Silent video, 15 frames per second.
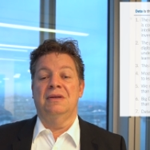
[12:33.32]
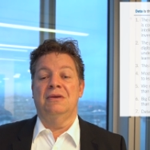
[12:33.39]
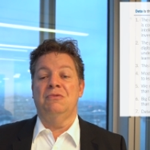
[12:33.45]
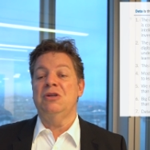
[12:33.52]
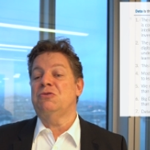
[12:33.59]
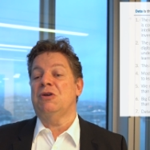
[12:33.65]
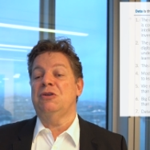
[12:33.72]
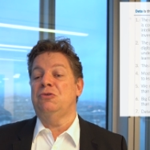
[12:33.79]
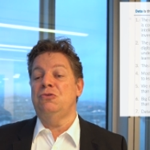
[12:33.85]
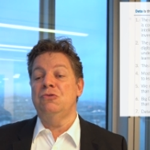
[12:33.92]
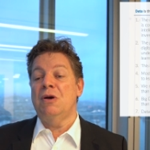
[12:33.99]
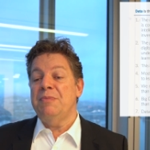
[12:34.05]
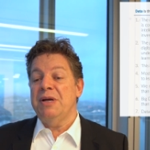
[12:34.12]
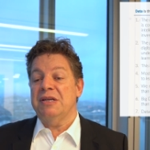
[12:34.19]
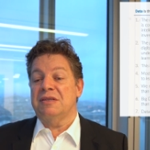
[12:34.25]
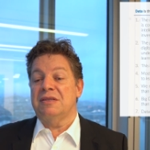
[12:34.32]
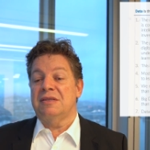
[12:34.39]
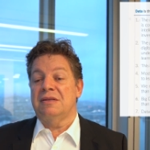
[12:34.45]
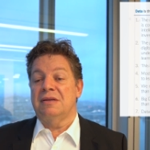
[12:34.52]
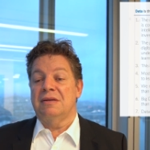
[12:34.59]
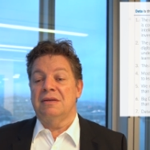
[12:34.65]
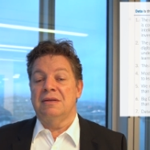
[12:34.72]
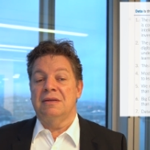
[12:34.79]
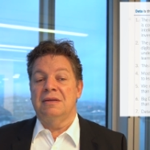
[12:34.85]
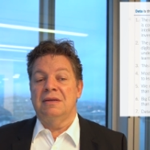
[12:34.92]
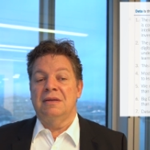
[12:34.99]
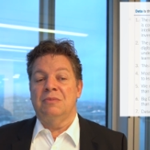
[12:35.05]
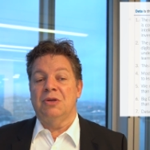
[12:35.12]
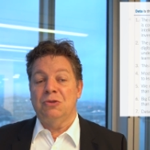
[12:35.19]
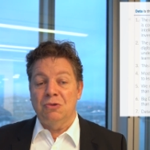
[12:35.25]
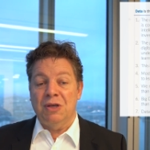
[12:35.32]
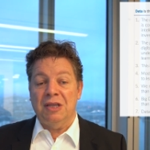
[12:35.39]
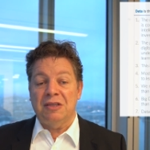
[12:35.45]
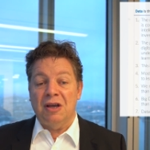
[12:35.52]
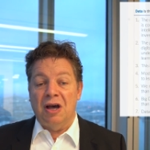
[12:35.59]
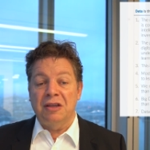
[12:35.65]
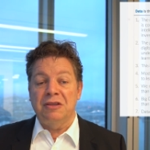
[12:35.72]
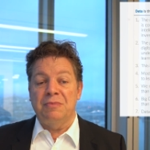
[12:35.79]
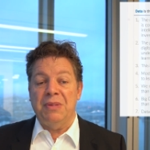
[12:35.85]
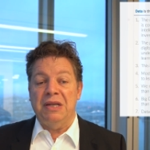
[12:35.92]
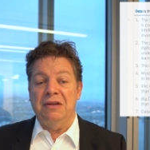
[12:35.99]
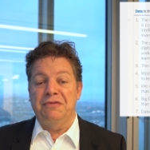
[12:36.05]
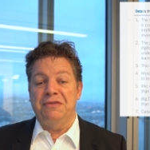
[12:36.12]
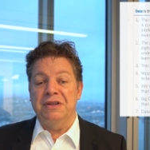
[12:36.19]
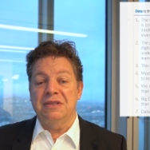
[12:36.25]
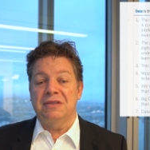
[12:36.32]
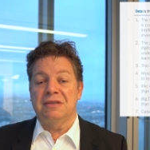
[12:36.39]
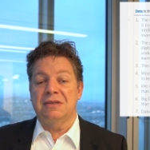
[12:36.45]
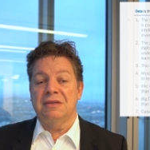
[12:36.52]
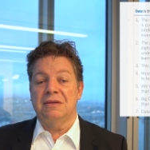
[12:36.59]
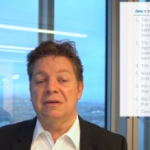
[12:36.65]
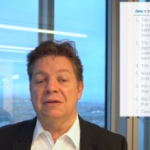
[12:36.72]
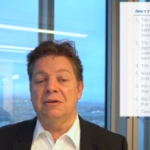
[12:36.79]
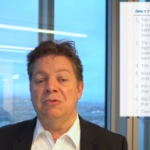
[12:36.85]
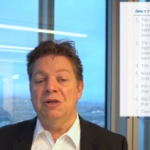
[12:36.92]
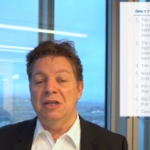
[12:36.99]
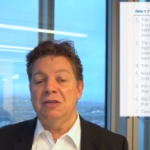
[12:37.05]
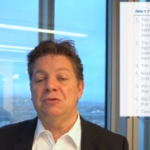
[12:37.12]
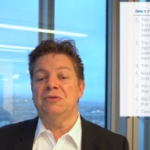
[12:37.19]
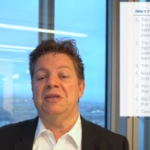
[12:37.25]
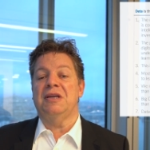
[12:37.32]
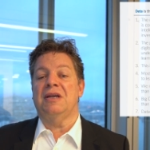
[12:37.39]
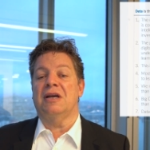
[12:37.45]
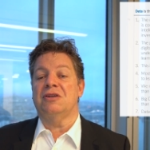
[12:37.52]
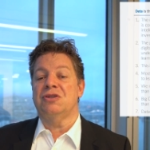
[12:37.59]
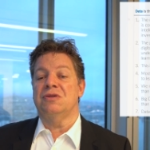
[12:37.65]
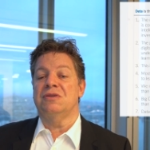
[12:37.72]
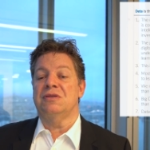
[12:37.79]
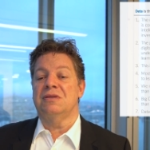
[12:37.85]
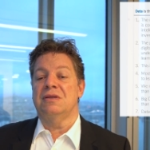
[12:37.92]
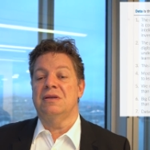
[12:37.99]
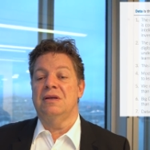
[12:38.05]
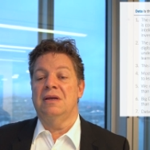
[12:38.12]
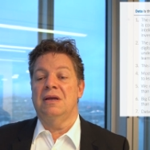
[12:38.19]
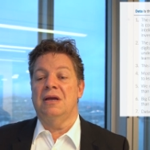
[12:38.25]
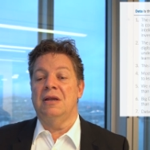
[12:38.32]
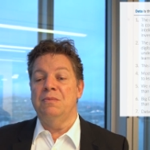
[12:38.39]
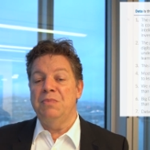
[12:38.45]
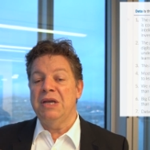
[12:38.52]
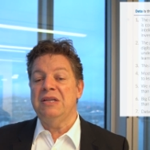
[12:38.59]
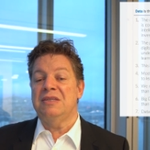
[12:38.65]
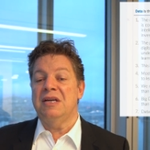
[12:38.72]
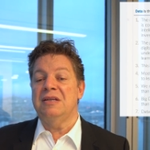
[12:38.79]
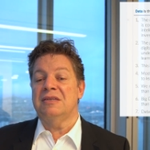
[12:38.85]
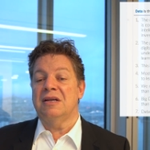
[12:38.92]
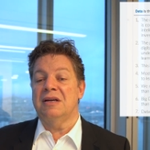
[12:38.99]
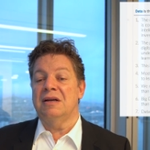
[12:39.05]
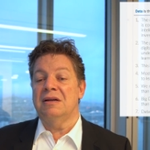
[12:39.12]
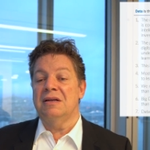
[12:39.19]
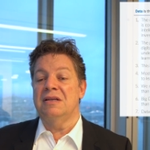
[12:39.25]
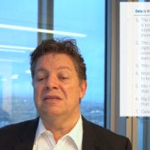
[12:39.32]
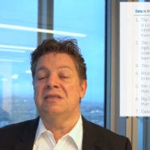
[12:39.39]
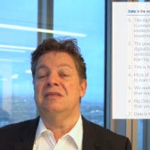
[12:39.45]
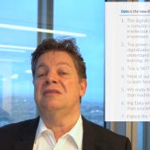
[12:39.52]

we try to do our best. But to get other benefits, we need to take actions. And big data is